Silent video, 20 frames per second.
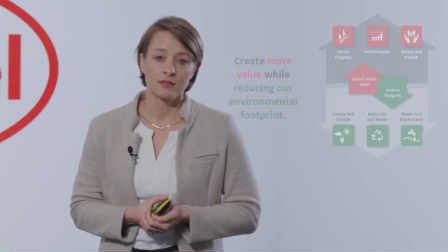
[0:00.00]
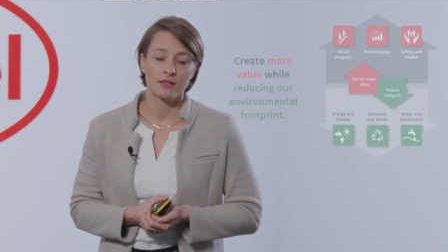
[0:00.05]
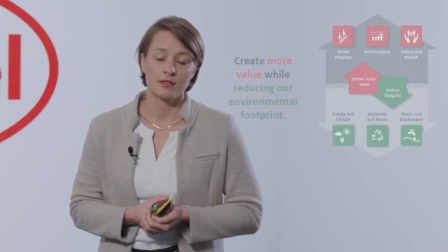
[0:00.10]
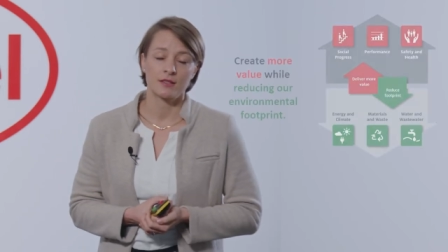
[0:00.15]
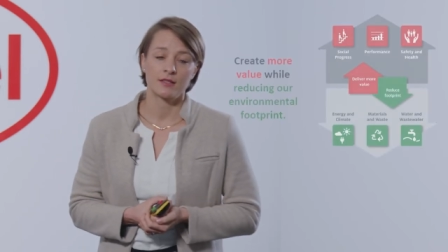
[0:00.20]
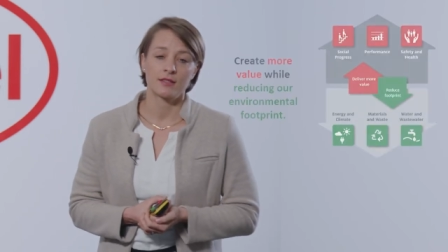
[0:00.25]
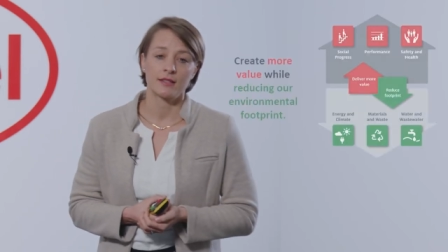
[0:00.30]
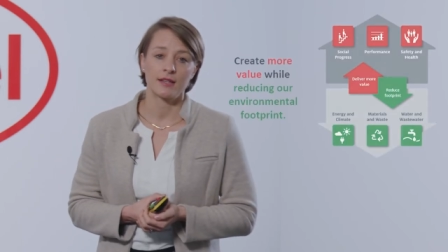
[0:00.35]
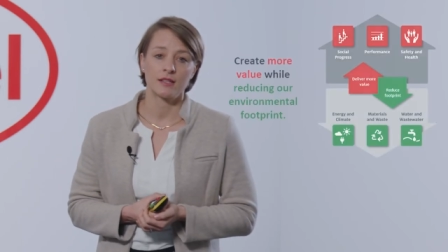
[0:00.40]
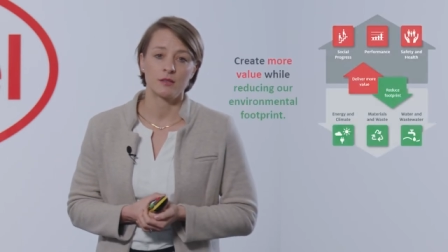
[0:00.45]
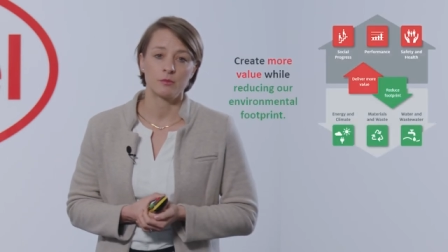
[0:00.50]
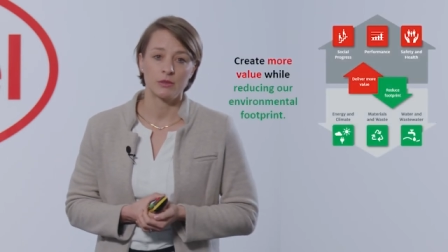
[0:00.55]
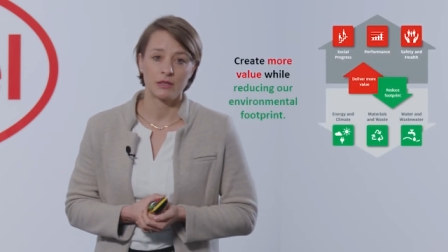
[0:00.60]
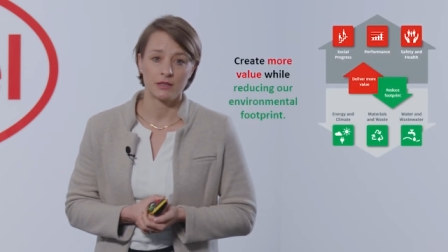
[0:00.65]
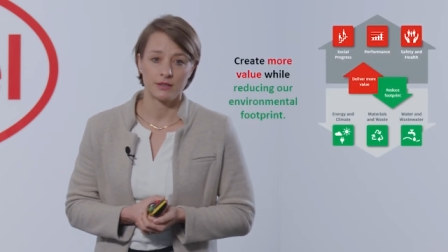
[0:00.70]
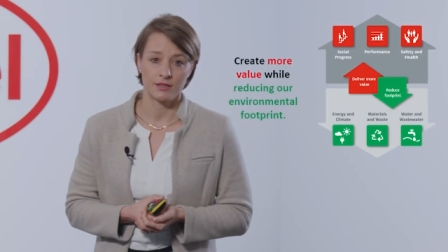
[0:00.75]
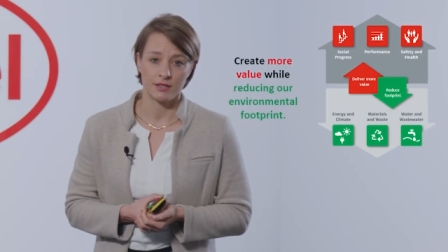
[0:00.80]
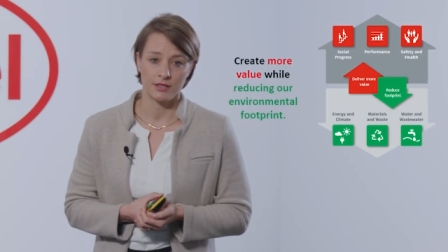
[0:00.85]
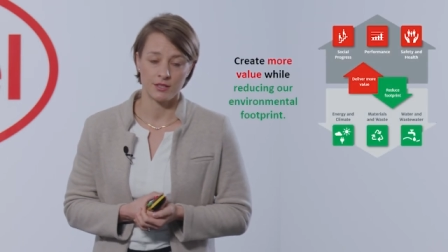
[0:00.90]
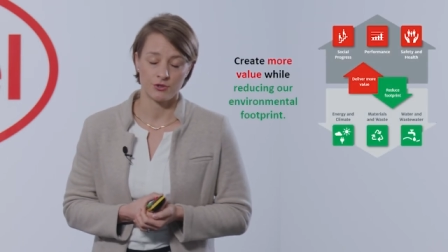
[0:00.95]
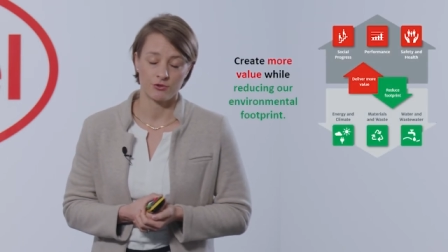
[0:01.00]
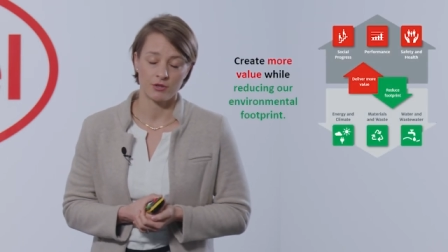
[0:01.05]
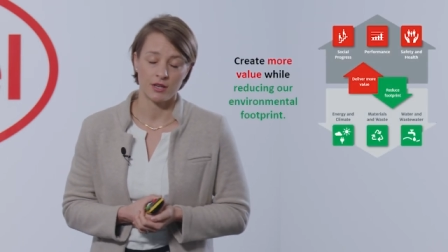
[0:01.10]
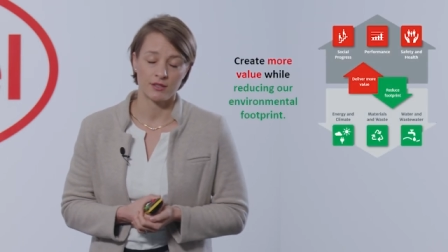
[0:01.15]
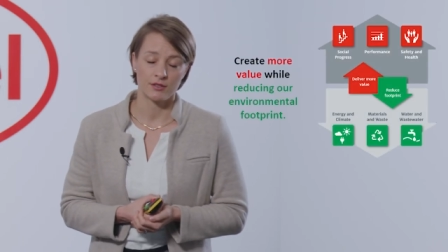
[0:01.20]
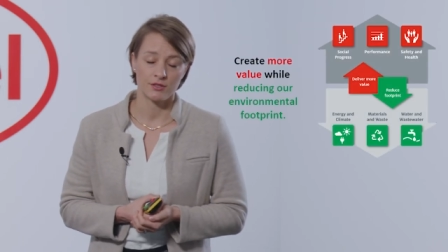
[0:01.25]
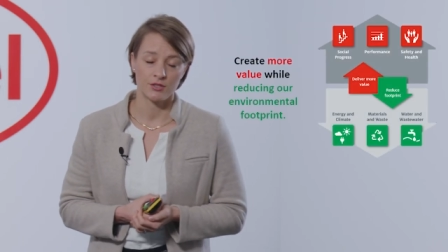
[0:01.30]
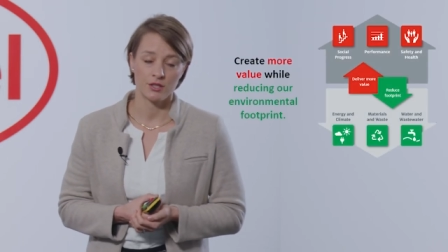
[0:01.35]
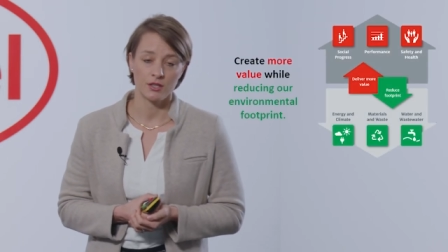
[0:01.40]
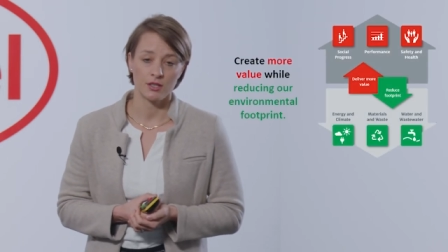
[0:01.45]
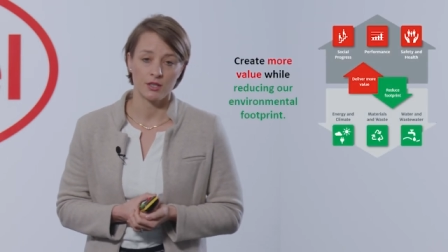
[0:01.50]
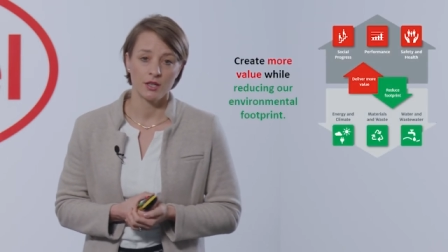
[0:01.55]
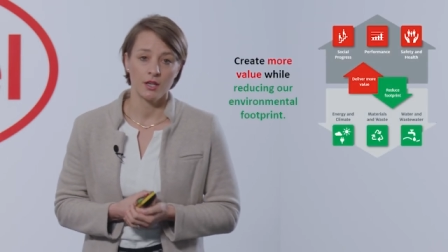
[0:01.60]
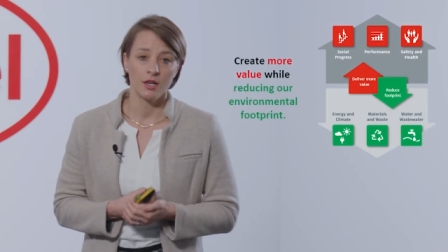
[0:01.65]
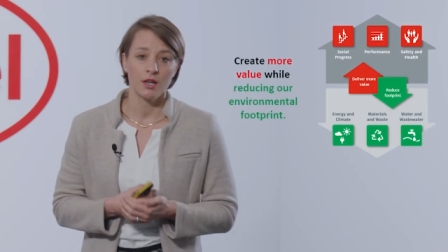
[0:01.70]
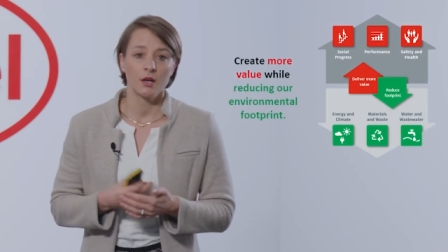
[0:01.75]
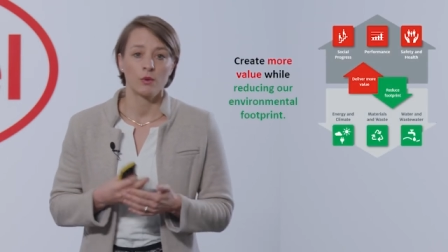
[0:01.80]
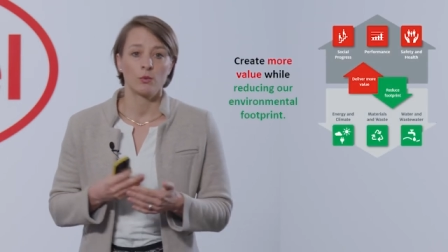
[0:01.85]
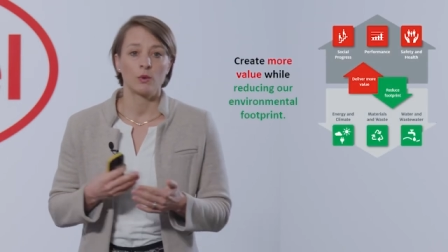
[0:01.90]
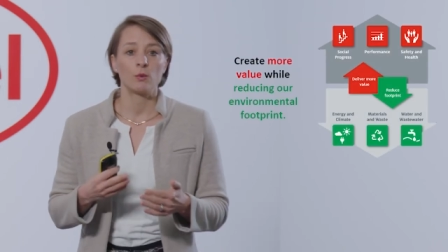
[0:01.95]
Sustainability Strategy.
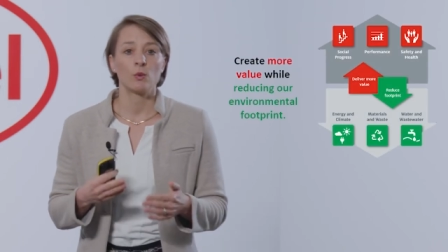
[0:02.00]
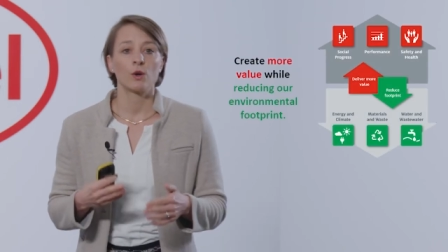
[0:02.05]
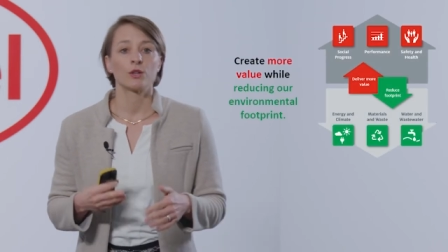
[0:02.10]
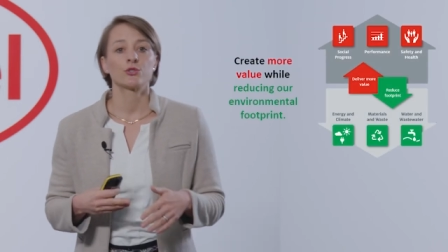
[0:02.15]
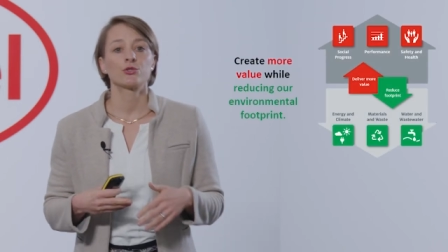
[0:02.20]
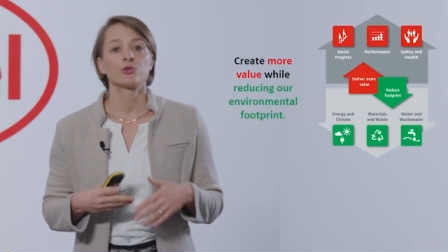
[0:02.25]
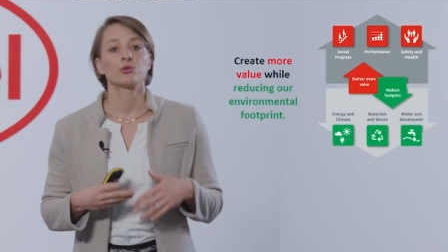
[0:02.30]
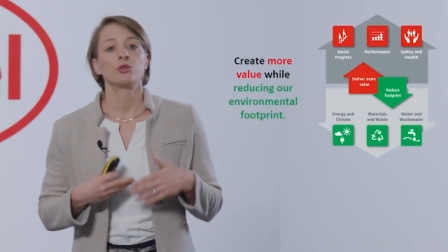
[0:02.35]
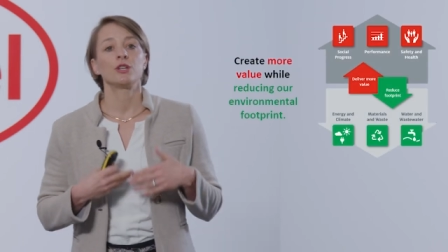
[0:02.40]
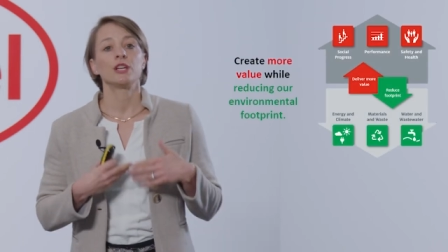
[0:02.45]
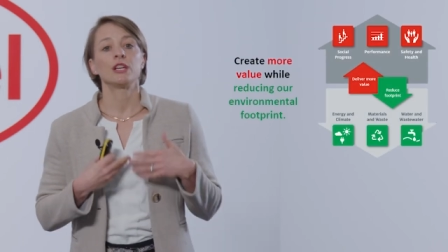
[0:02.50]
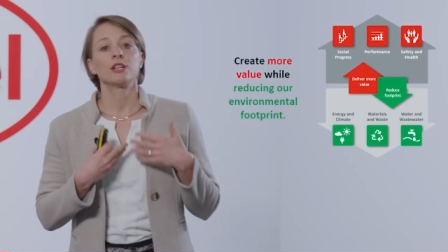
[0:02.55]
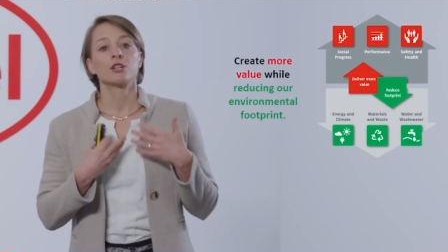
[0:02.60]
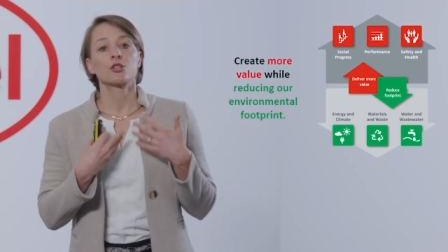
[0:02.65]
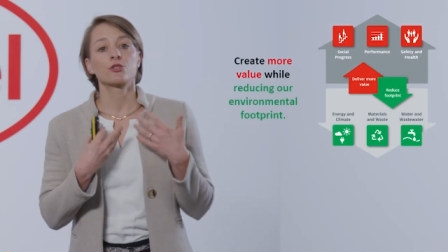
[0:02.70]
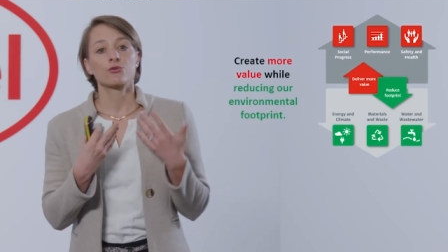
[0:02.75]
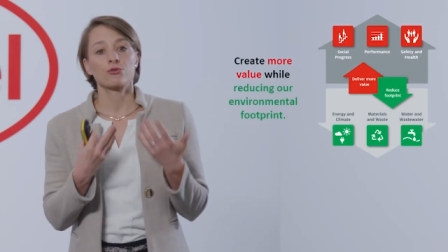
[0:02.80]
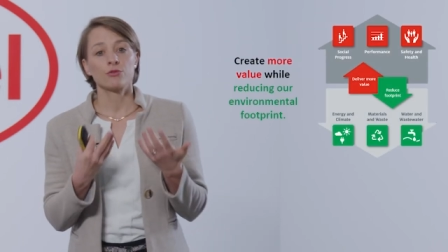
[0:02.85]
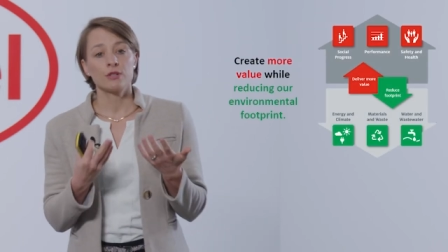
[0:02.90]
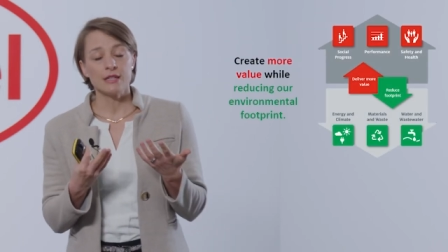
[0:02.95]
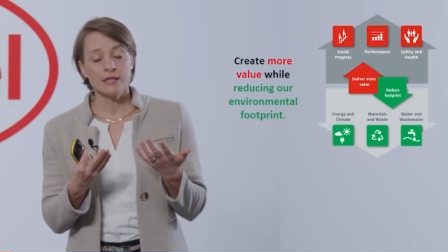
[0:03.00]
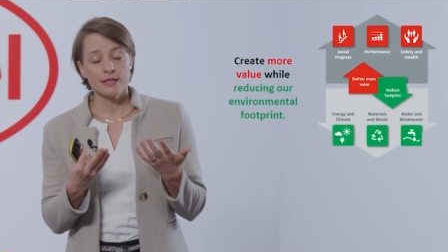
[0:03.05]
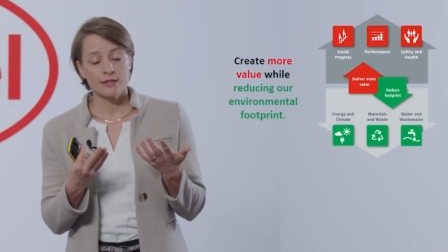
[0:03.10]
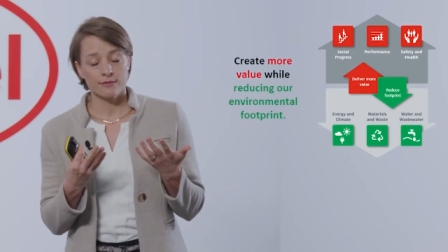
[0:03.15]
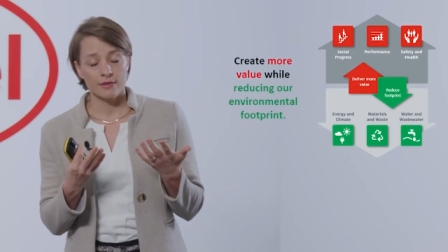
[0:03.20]
We want to increase